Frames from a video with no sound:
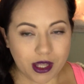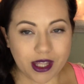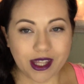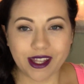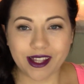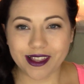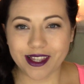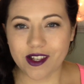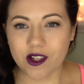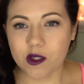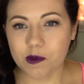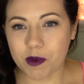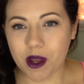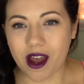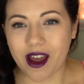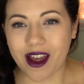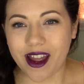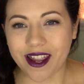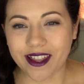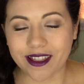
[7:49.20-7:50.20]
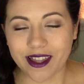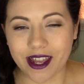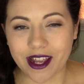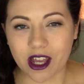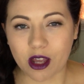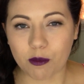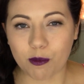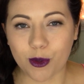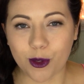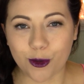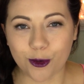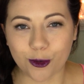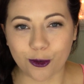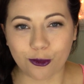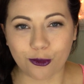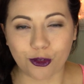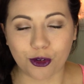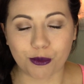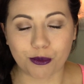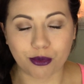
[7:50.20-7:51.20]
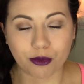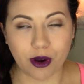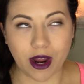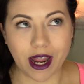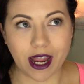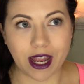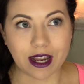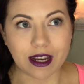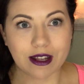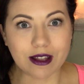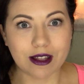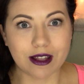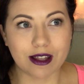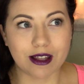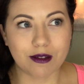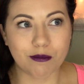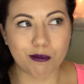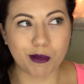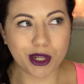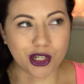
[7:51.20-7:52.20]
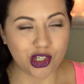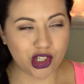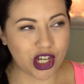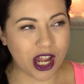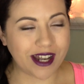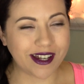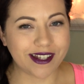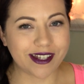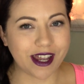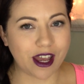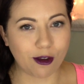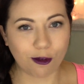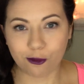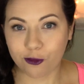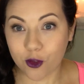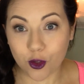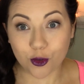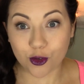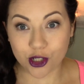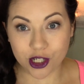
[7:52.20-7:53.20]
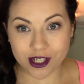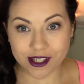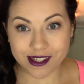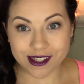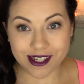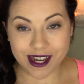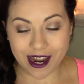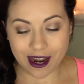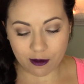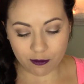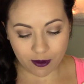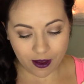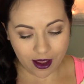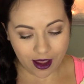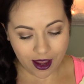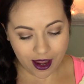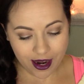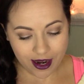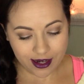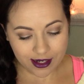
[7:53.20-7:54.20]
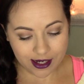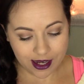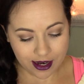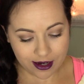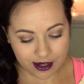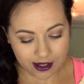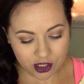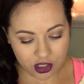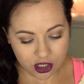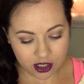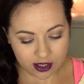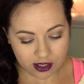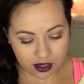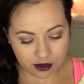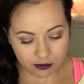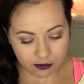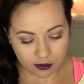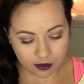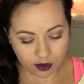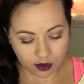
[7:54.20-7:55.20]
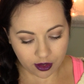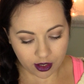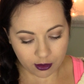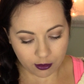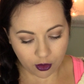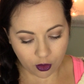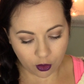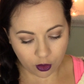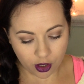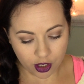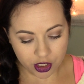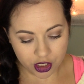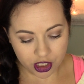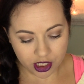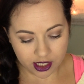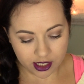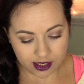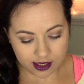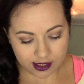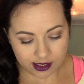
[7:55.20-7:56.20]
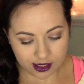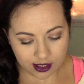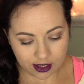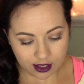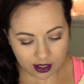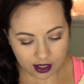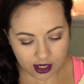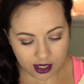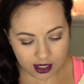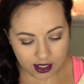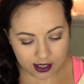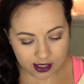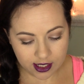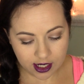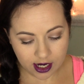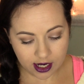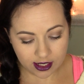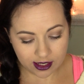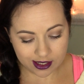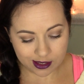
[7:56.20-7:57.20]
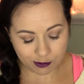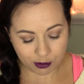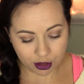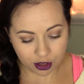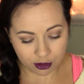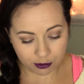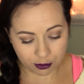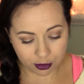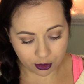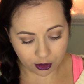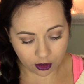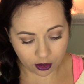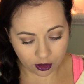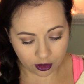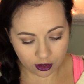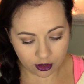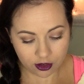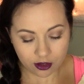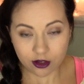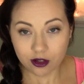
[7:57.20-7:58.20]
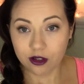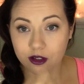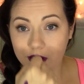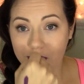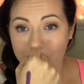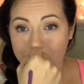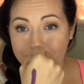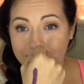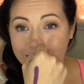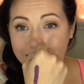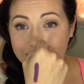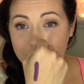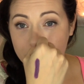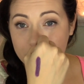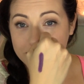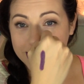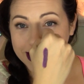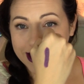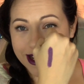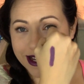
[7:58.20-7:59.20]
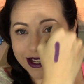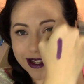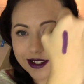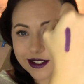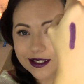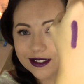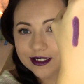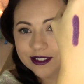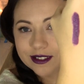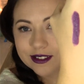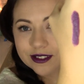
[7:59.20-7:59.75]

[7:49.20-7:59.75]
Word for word: but it leaves behind like a beautiful, bright magenta fuchsia stain behind and it's just a really gorgeous intense purple lipstick.